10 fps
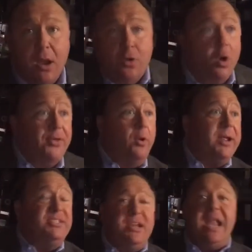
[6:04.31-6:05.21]
North
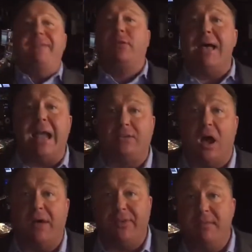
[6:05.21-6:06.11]
Korea's never backed
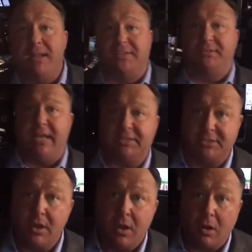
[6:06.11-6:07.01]
off in a missile test
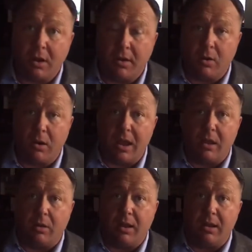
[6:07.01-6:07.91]
or a, or a,
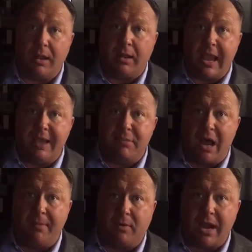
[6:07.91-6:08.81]
or a, a
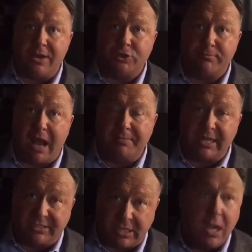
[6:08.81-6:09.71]
bomb or hydrogen bomb
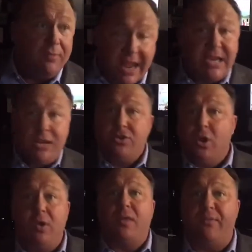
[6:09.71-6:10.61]
test. They didn't
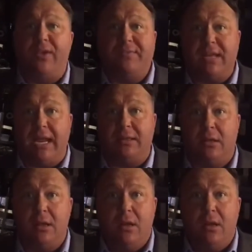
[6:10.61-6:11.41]
do it on the 15th.